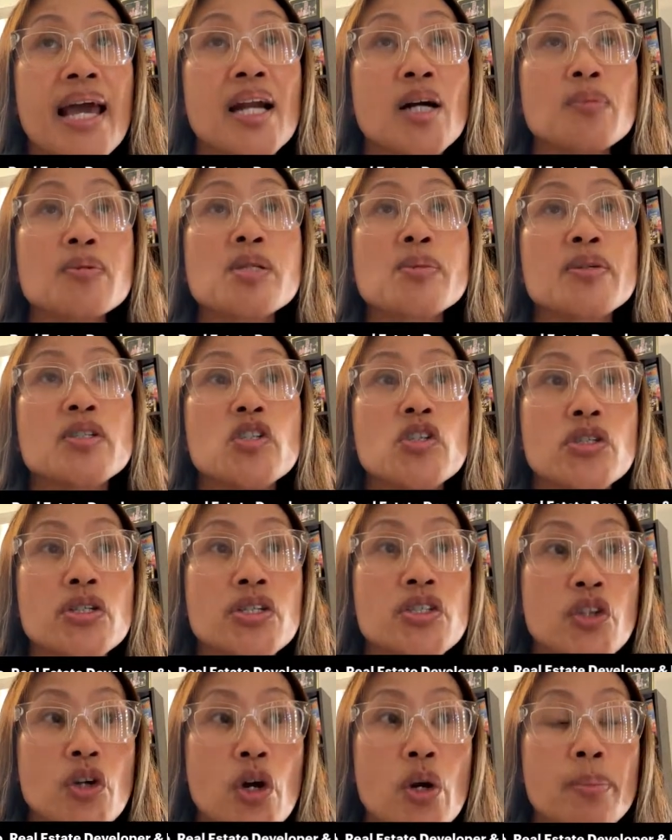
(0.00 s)
helps me to
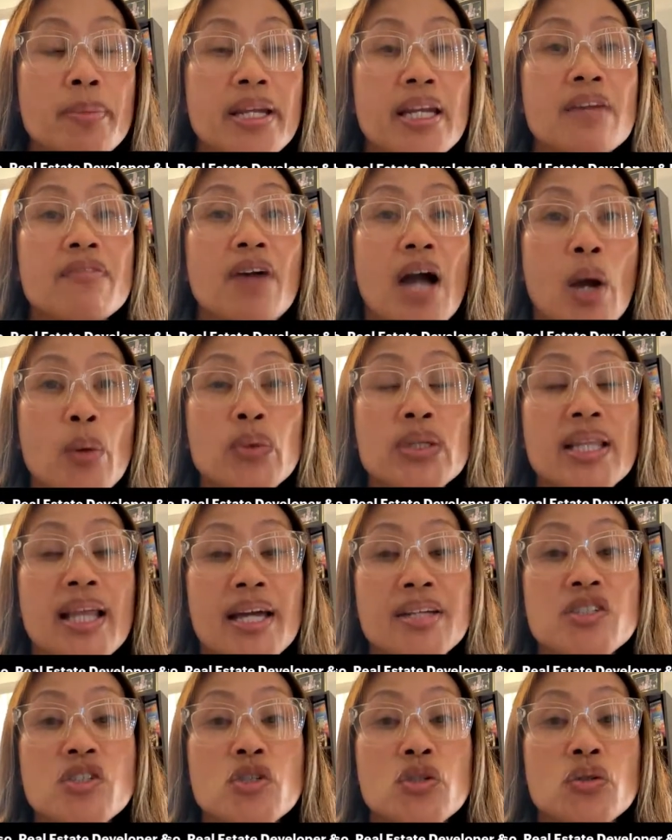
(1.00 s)
determine if I would
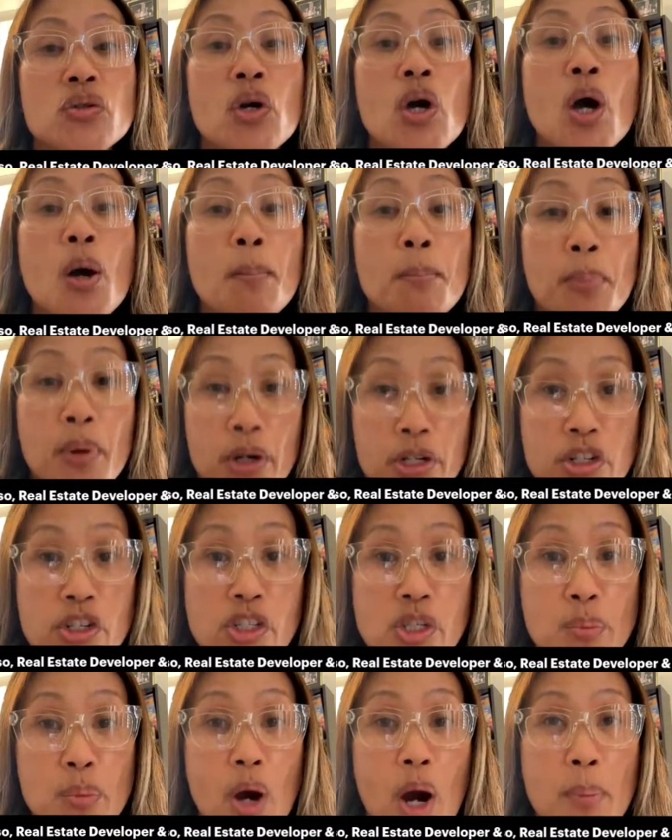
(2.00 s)
like to
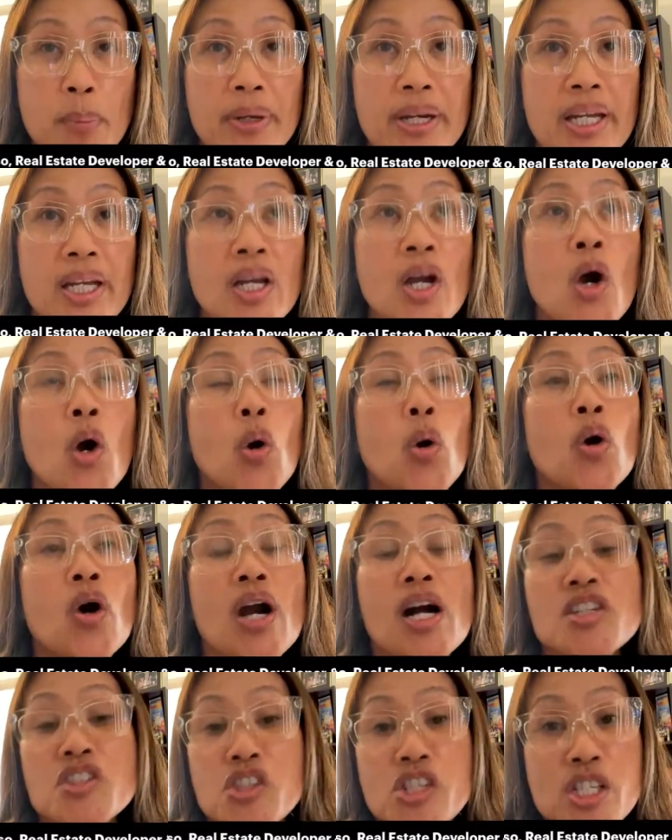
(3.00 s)
purchase a property
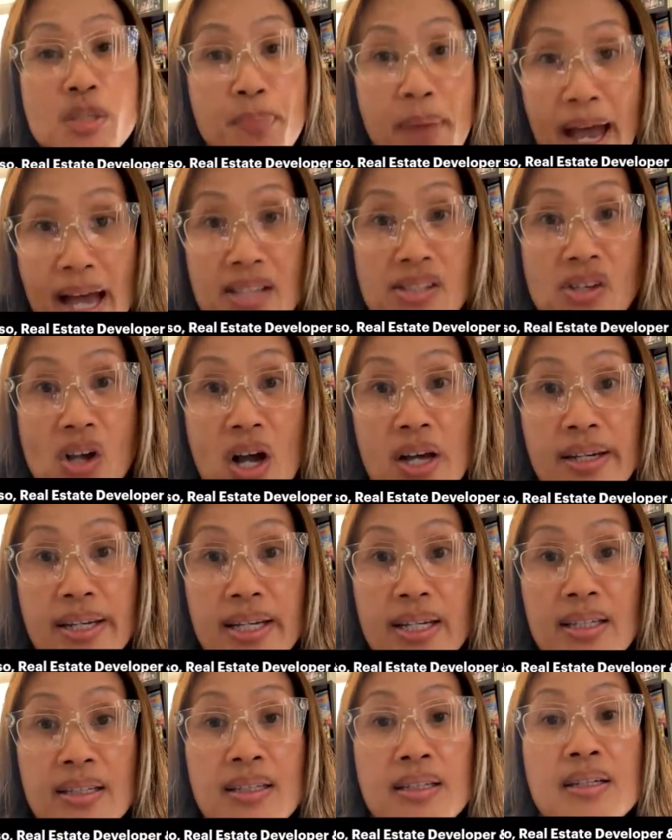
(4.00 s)
or I'll just pass on
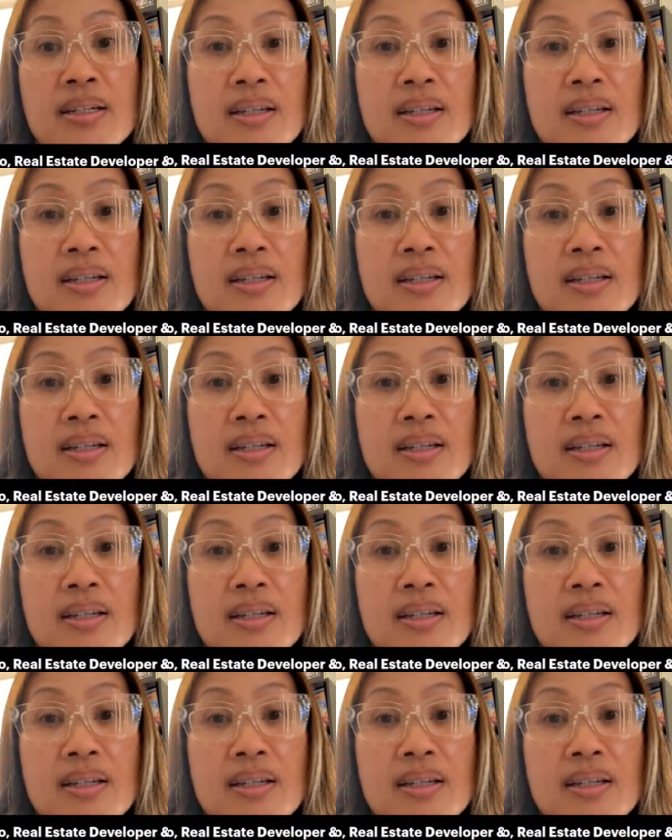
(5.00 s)
it.